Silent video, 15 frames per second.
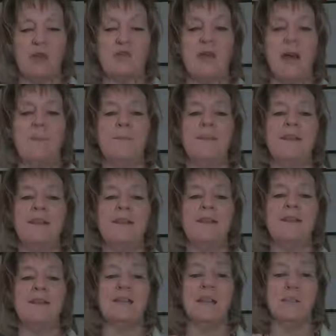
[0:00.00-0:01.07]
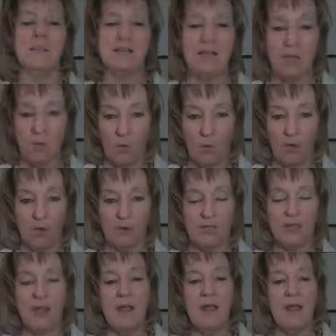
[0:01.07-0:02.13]
Top CBD
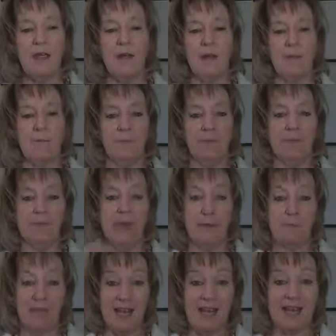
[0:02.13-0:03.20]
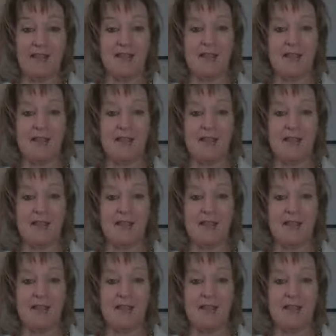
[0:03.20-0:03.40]
oils, the top 10